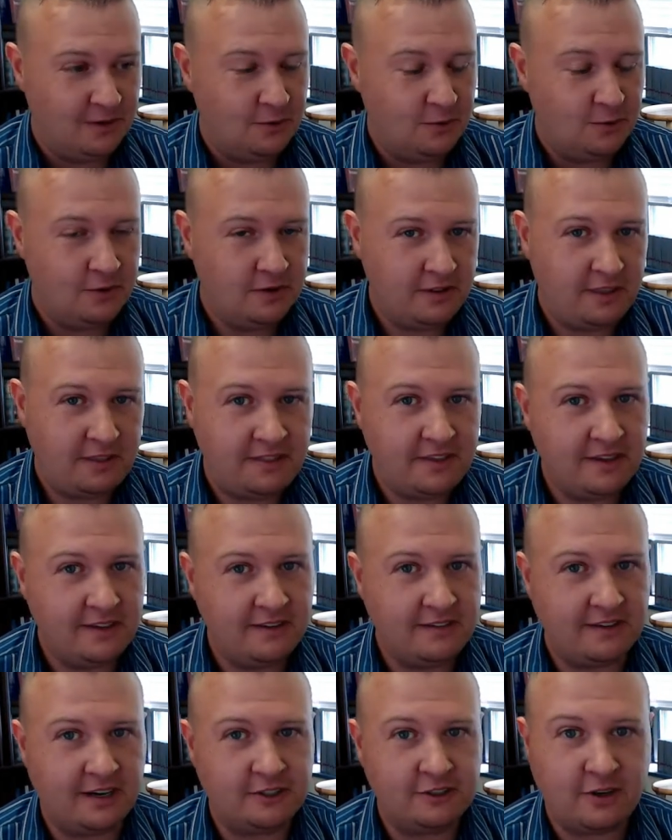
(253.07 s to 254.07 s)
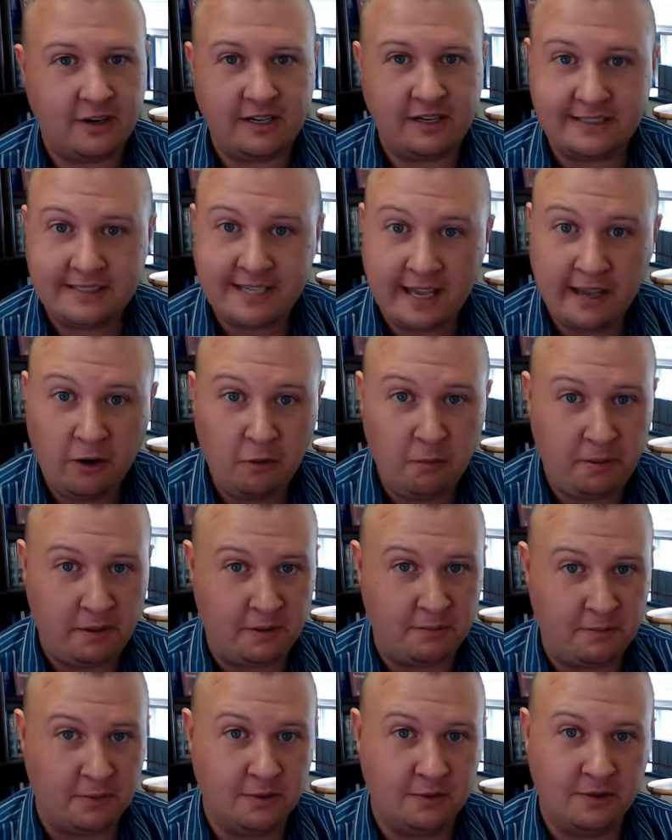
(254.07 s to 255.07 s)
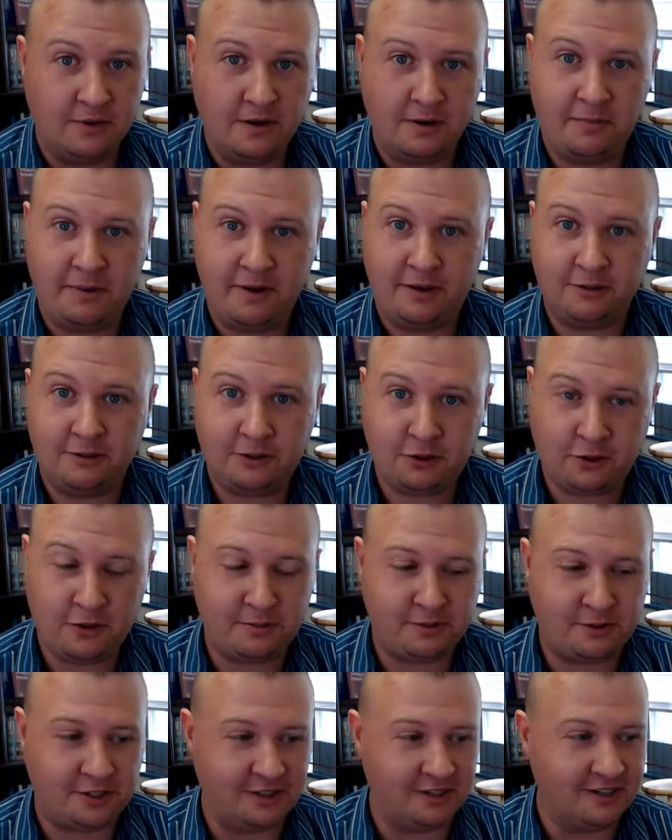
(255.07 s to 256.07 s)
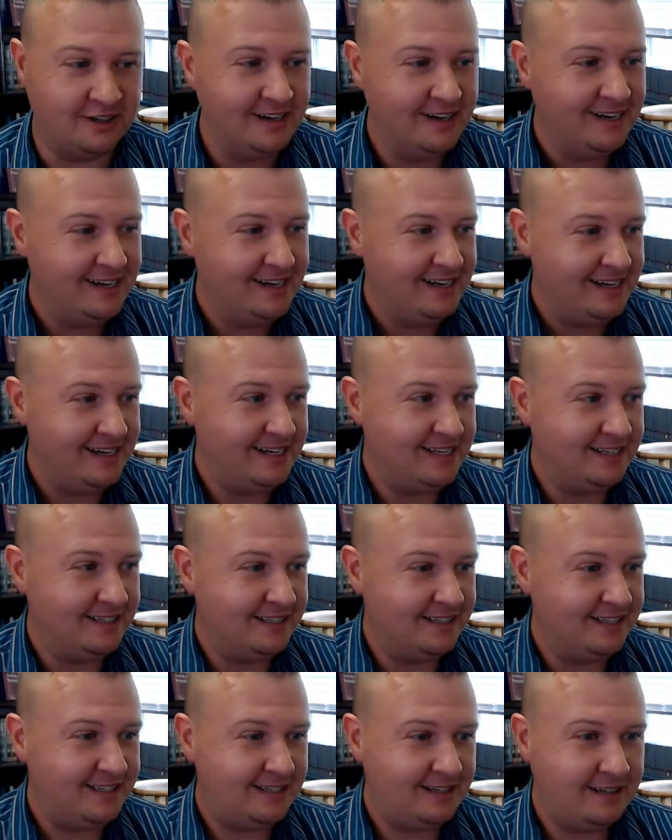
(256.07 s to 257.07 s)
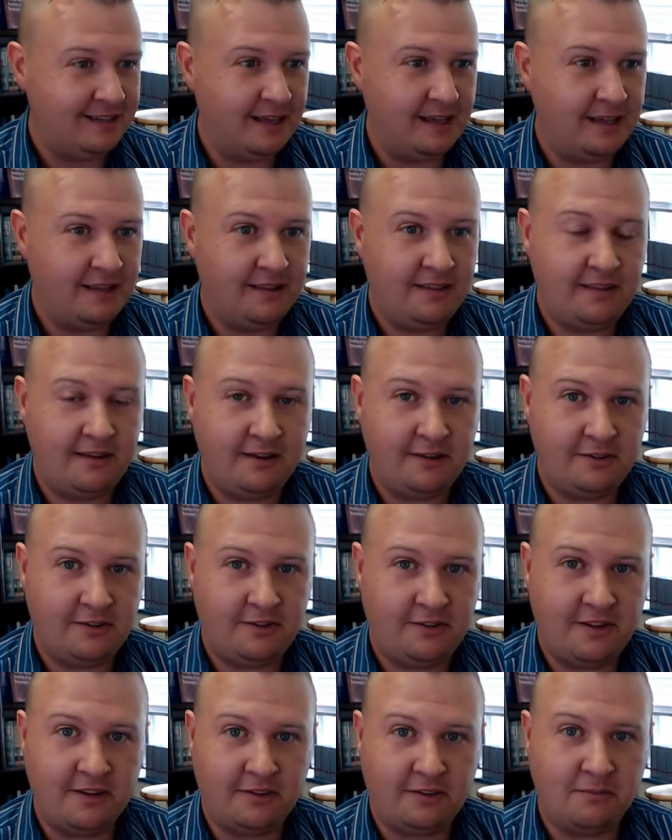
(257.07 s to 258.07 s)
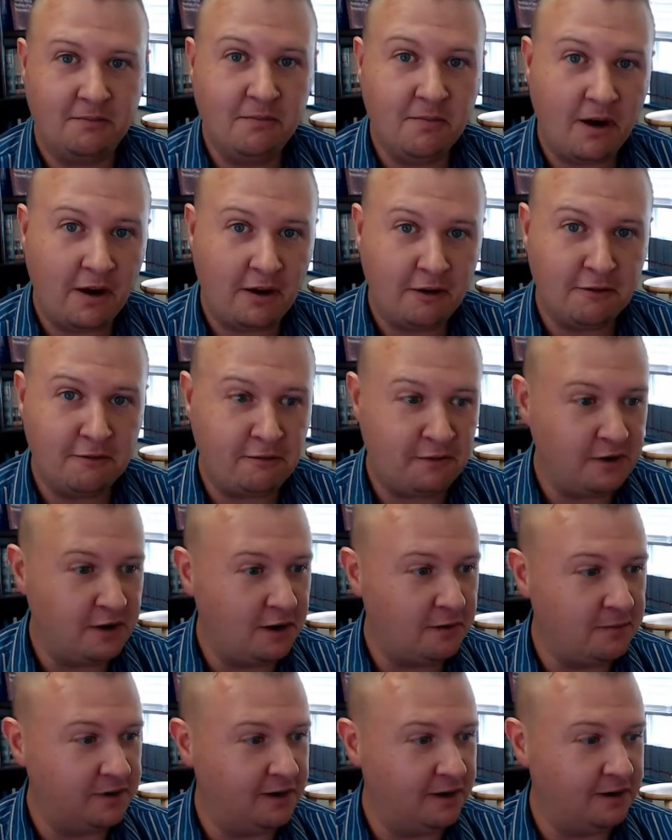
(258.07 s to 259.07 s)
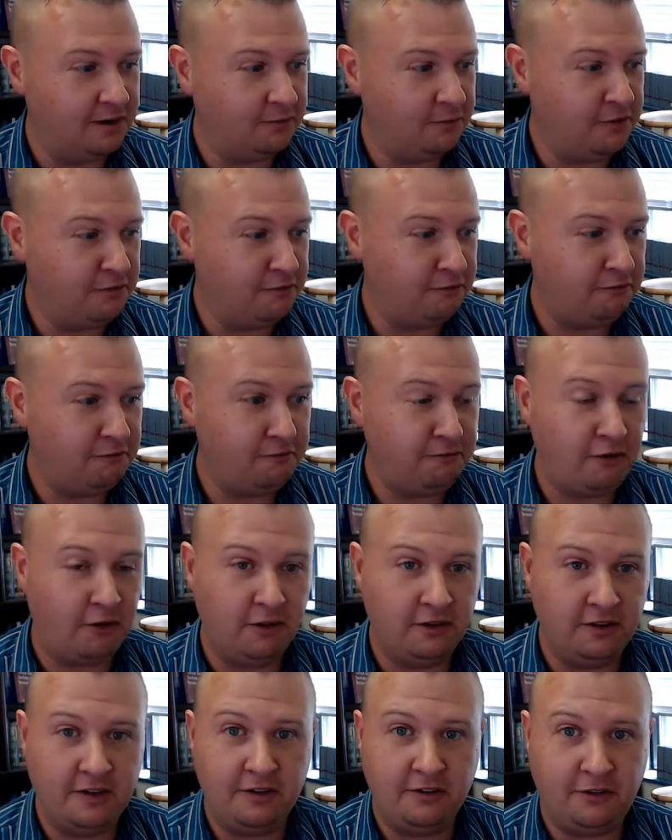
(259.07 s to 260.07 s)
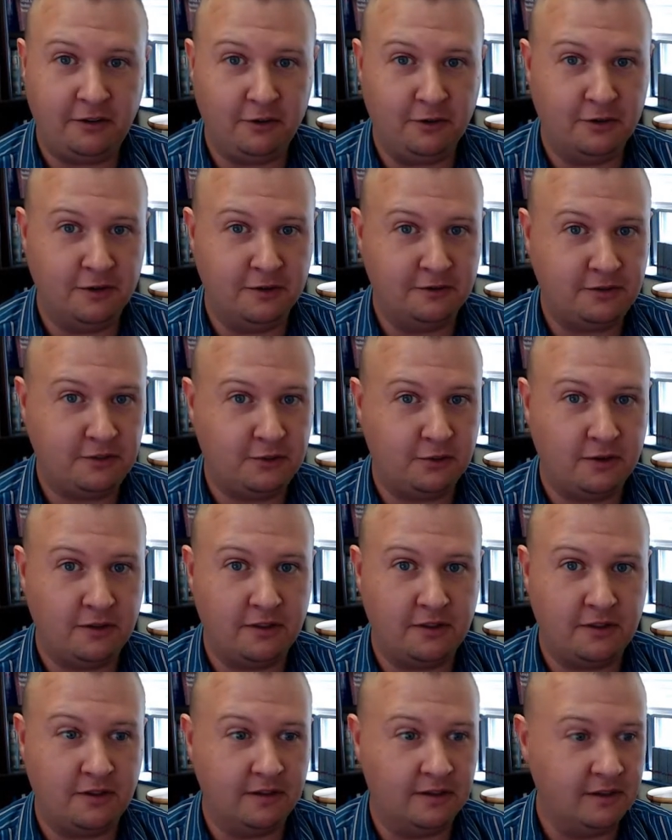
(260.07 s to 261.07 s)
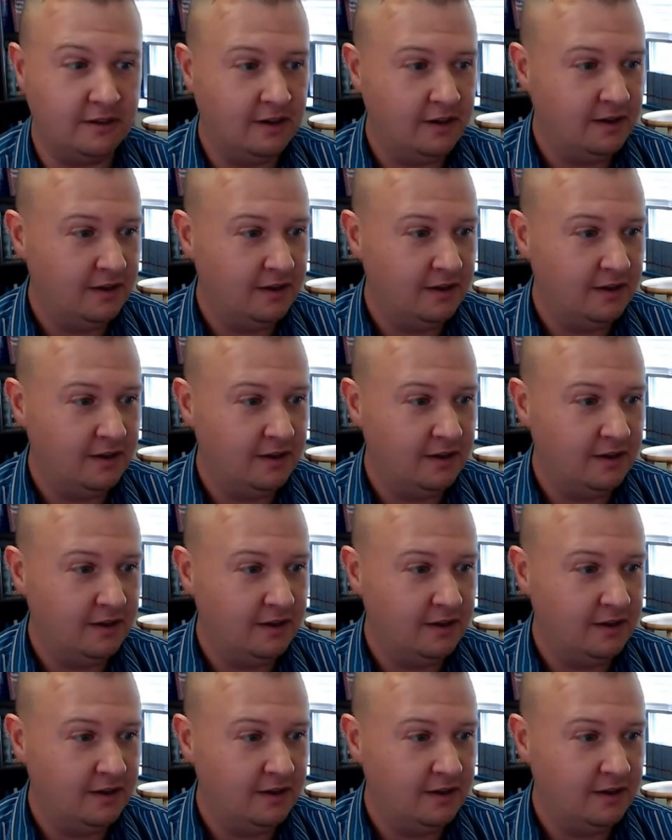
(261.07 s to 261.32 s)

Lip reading: One of the things that I try to tell people about Scripture is that there's this modern phenomenon we've fallen into of sort of the